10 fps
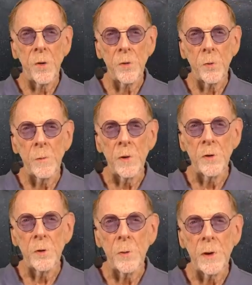4th
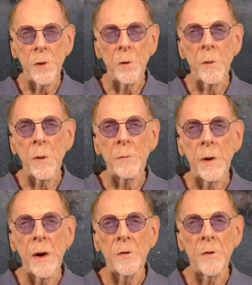woman to win a Nobel
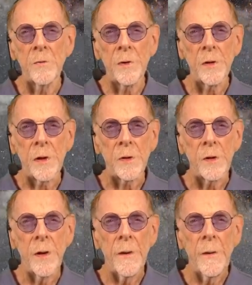Prize in
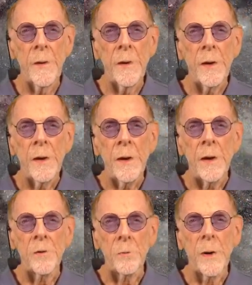physics.
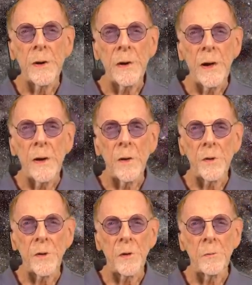It's widely
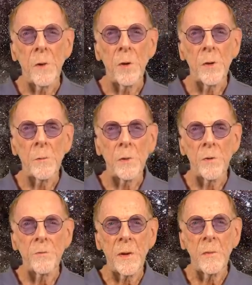held that the small
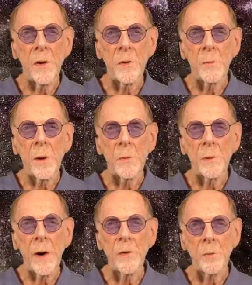number of female Nobel
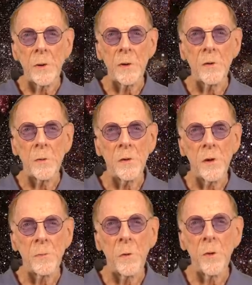Prize winners
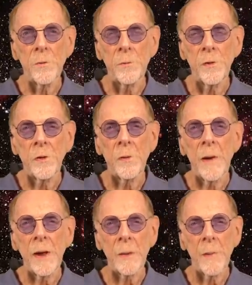results more from
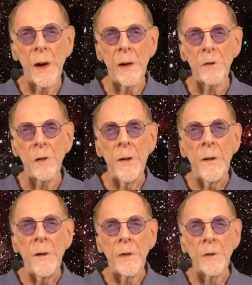systematic bias
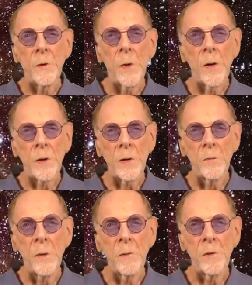than the quality
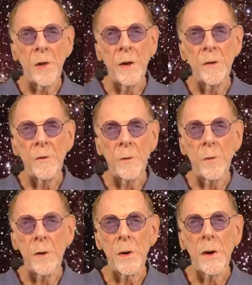of women's
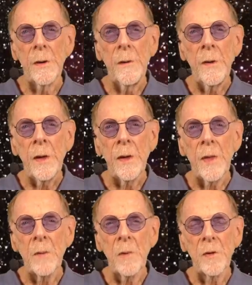scientific work,
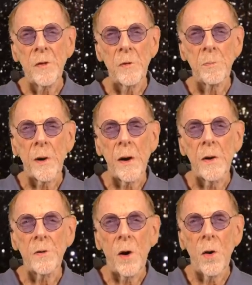and that makes this
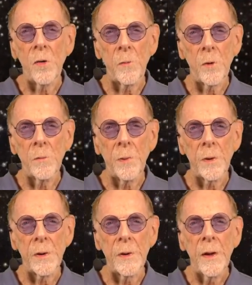prize all the more
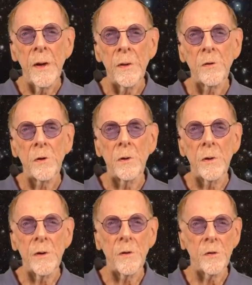important and
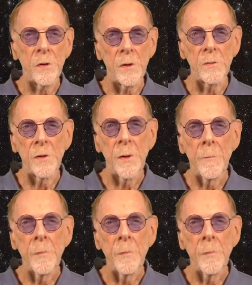certainly deserved.